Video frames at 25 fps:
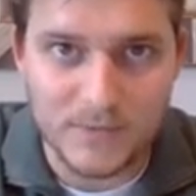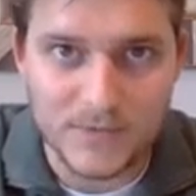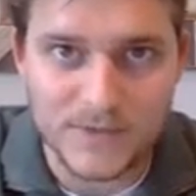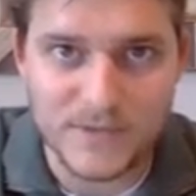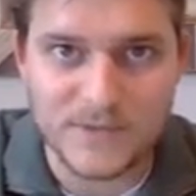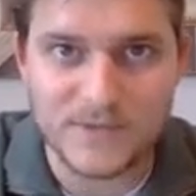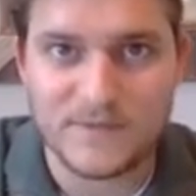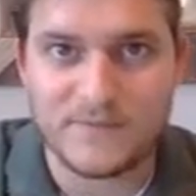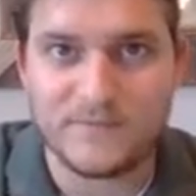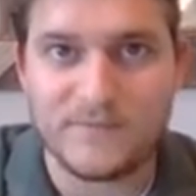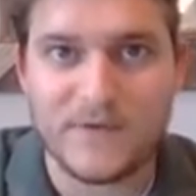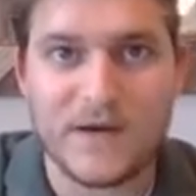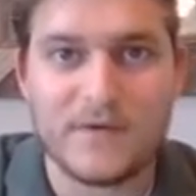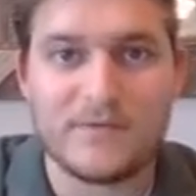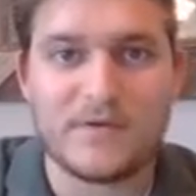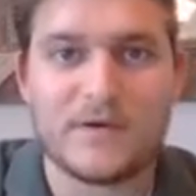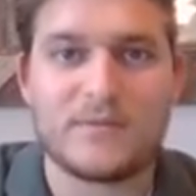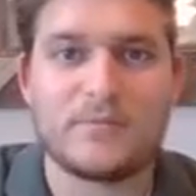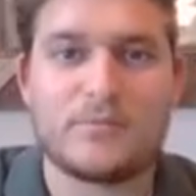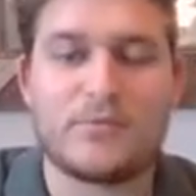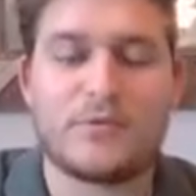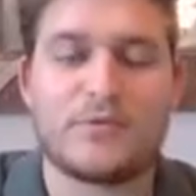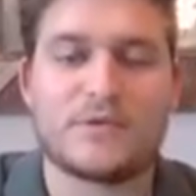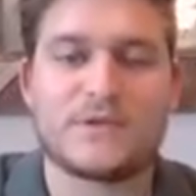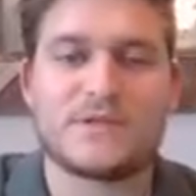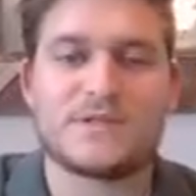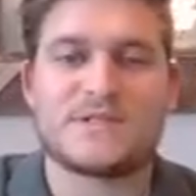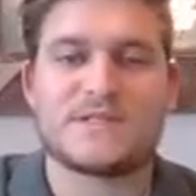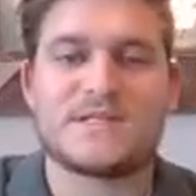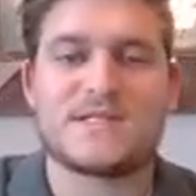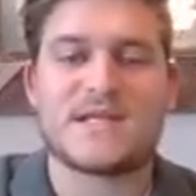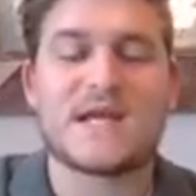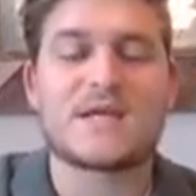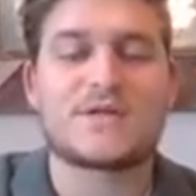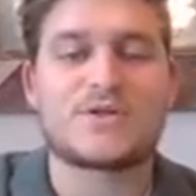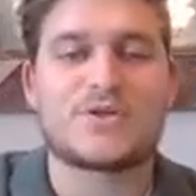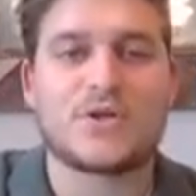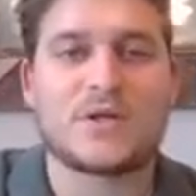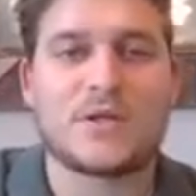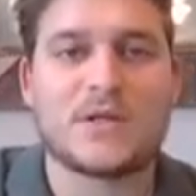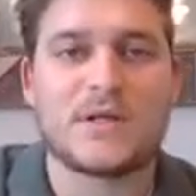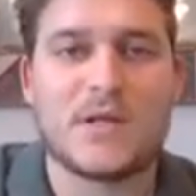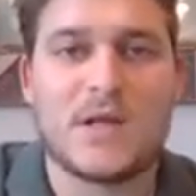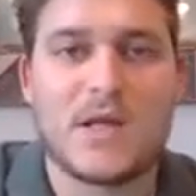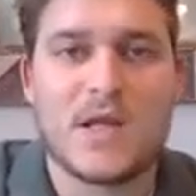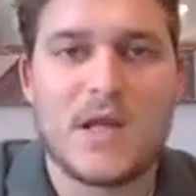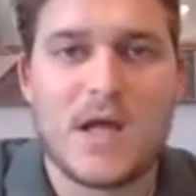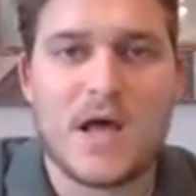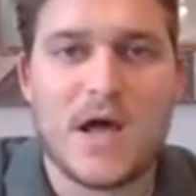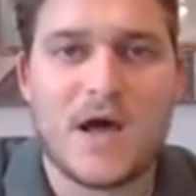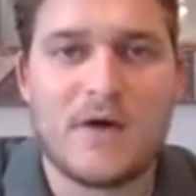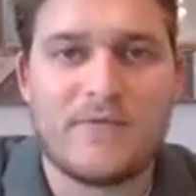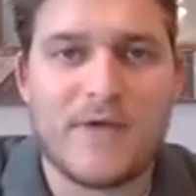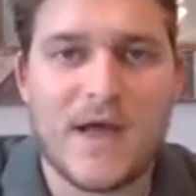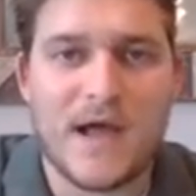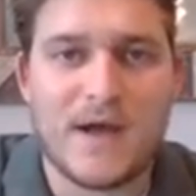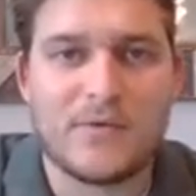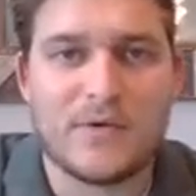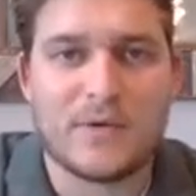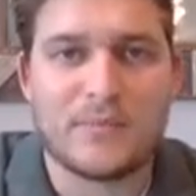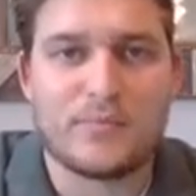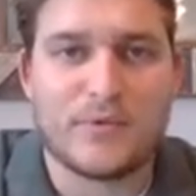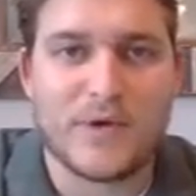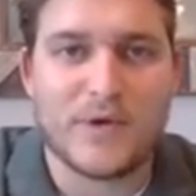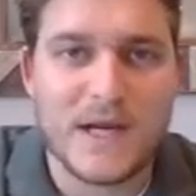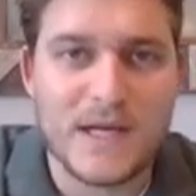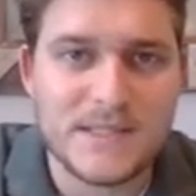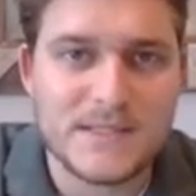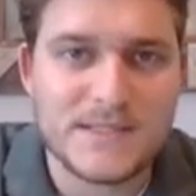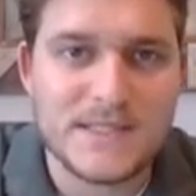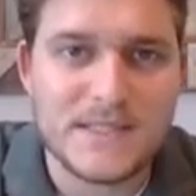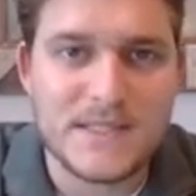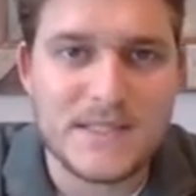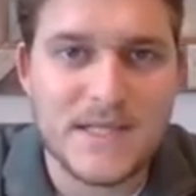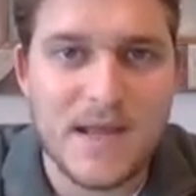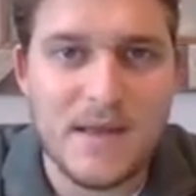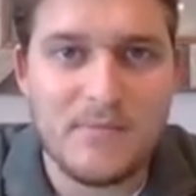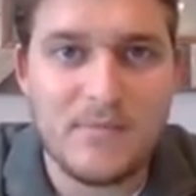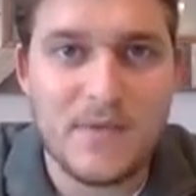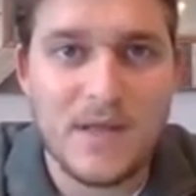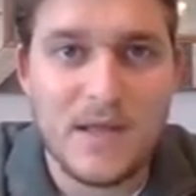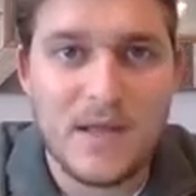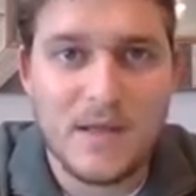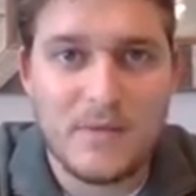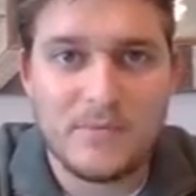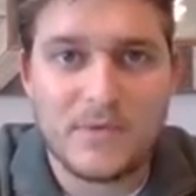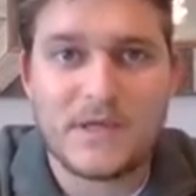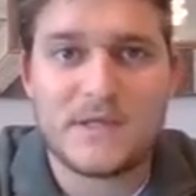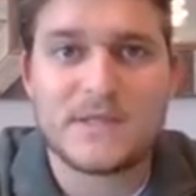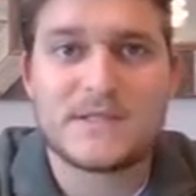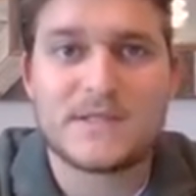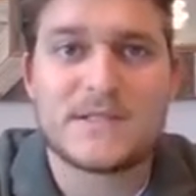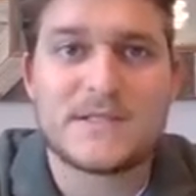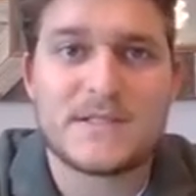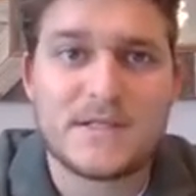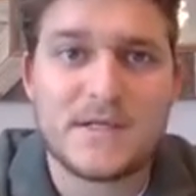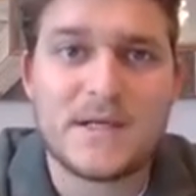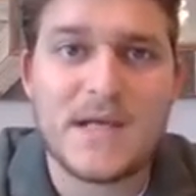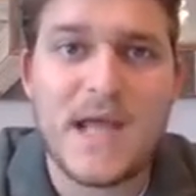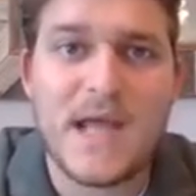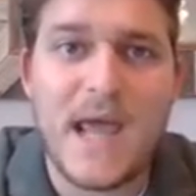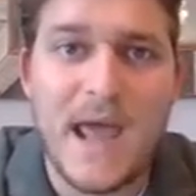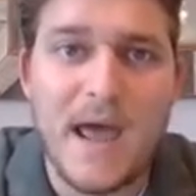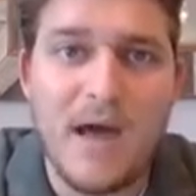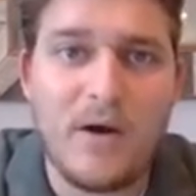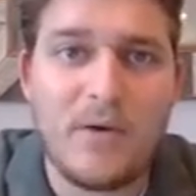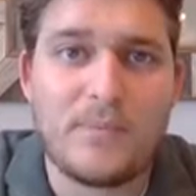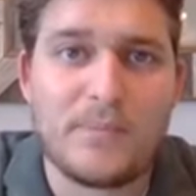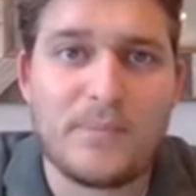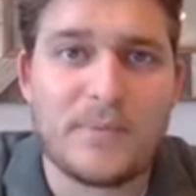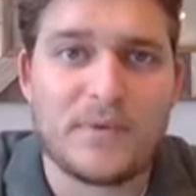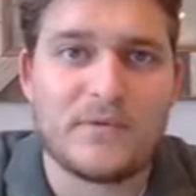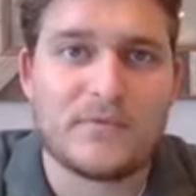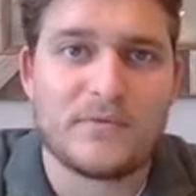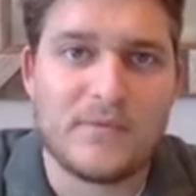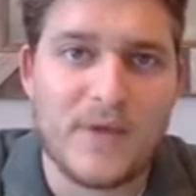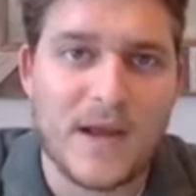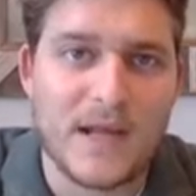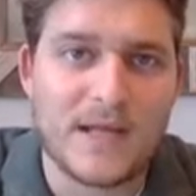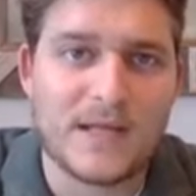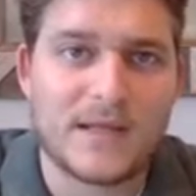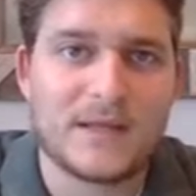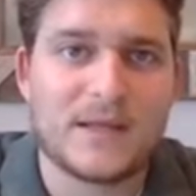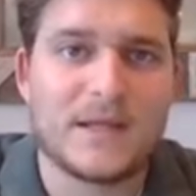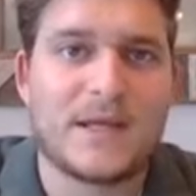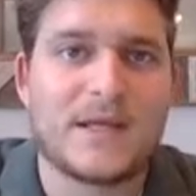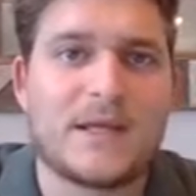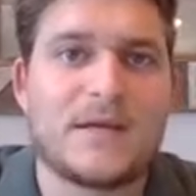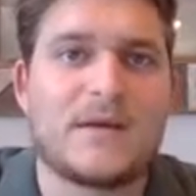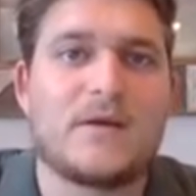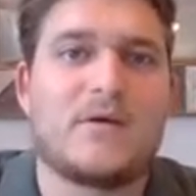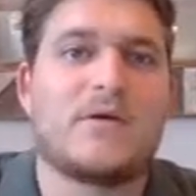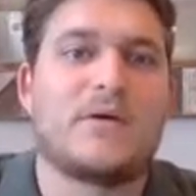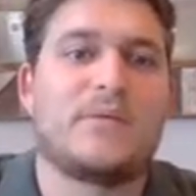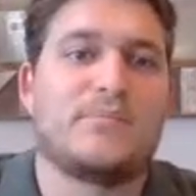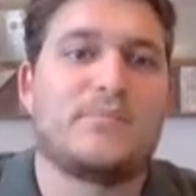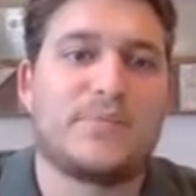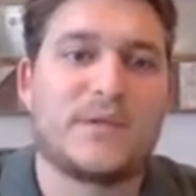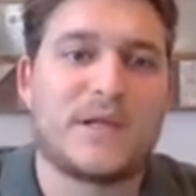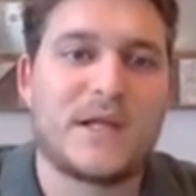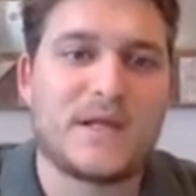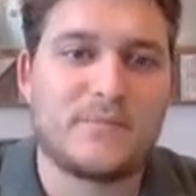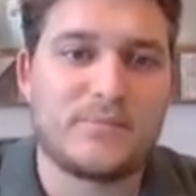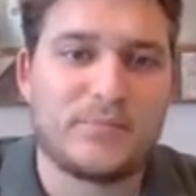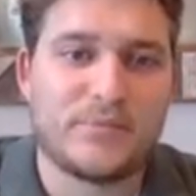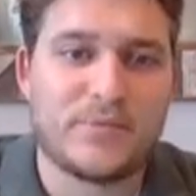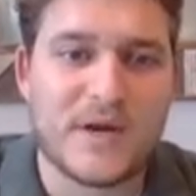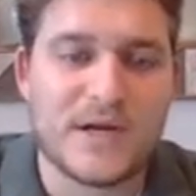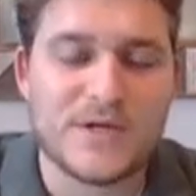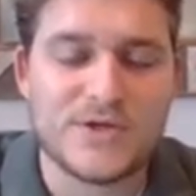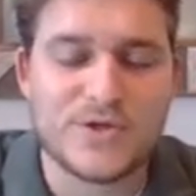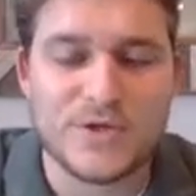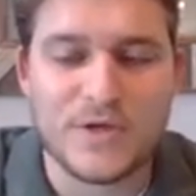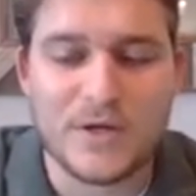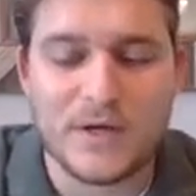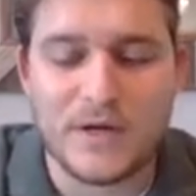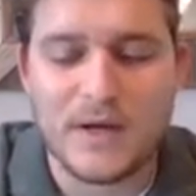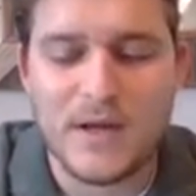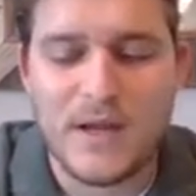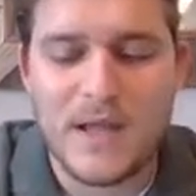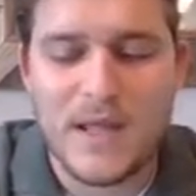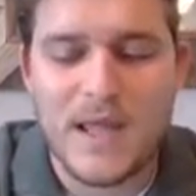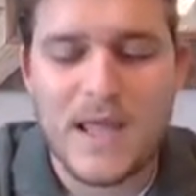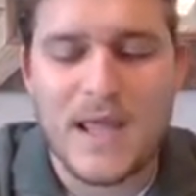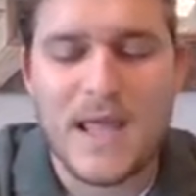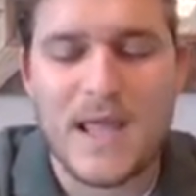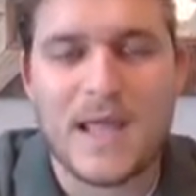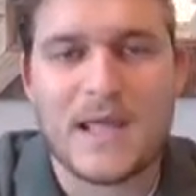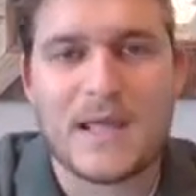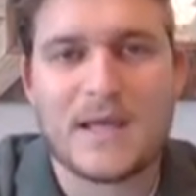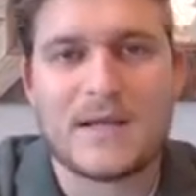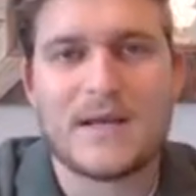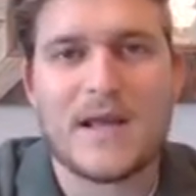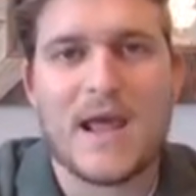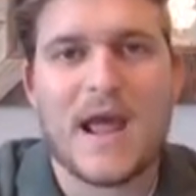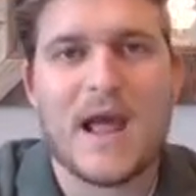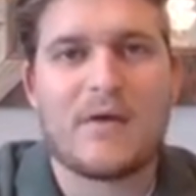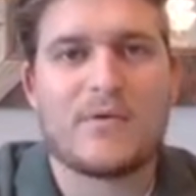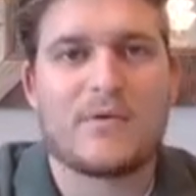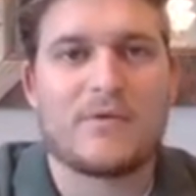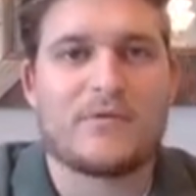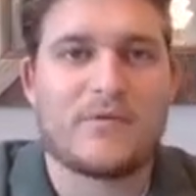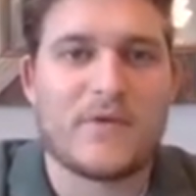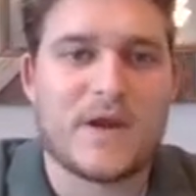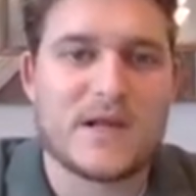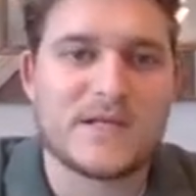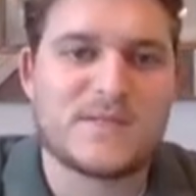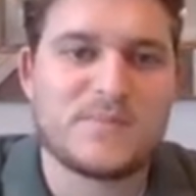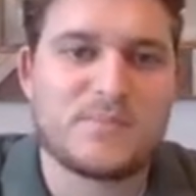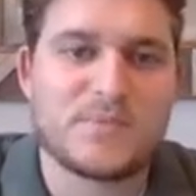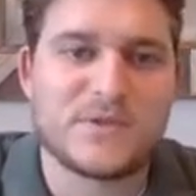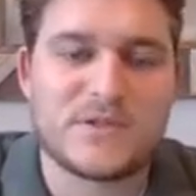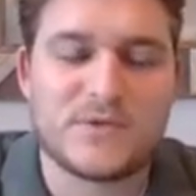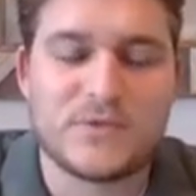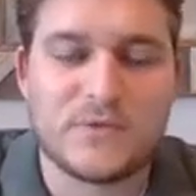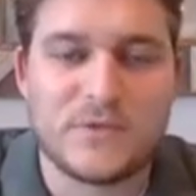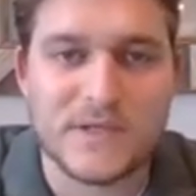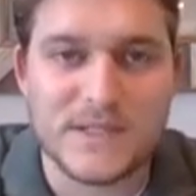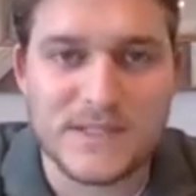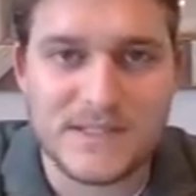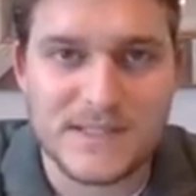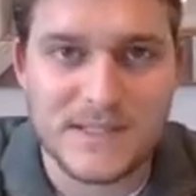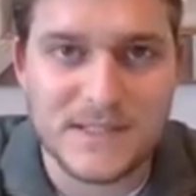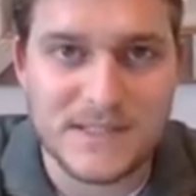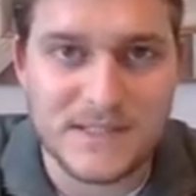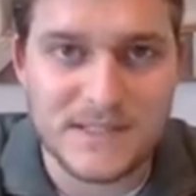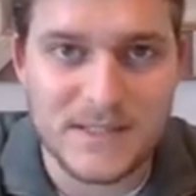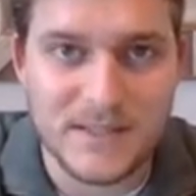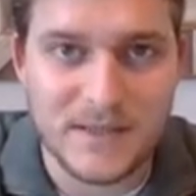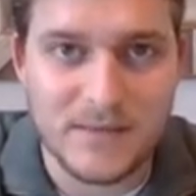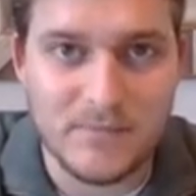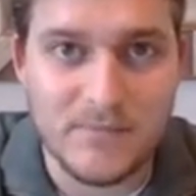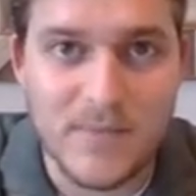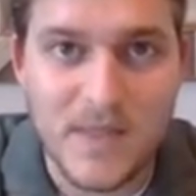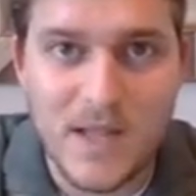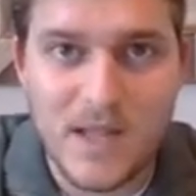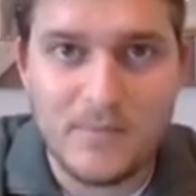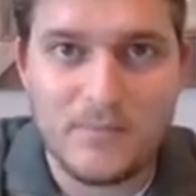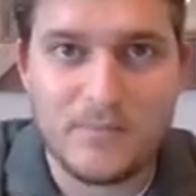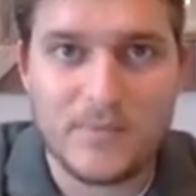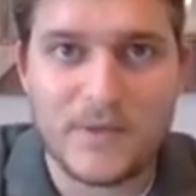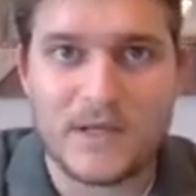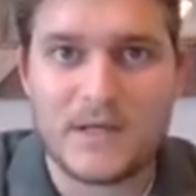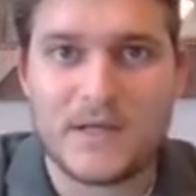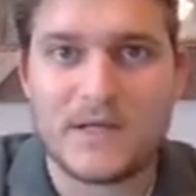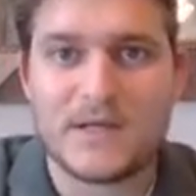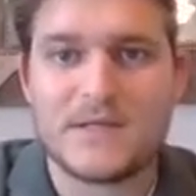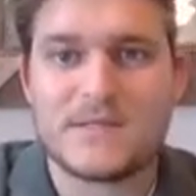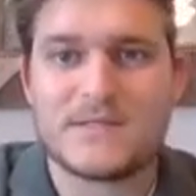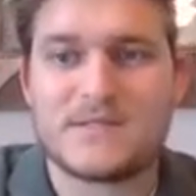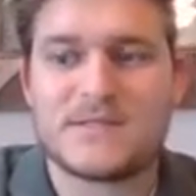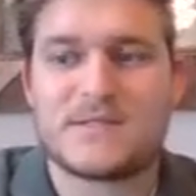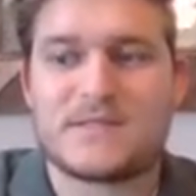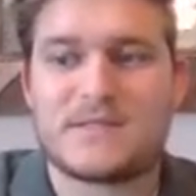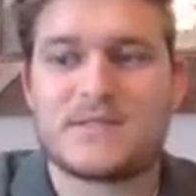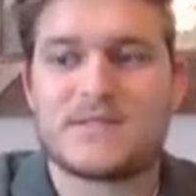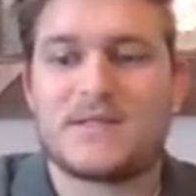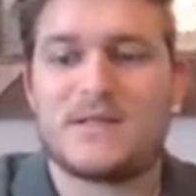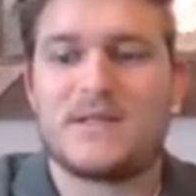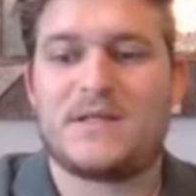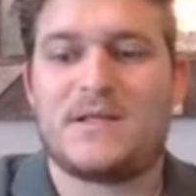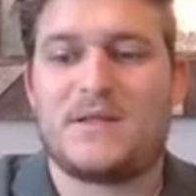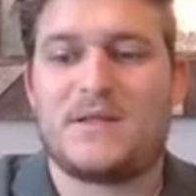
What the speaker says: which is a very important section of our brainstem because it's going to help regulate our blood pressure and our respiratory system, because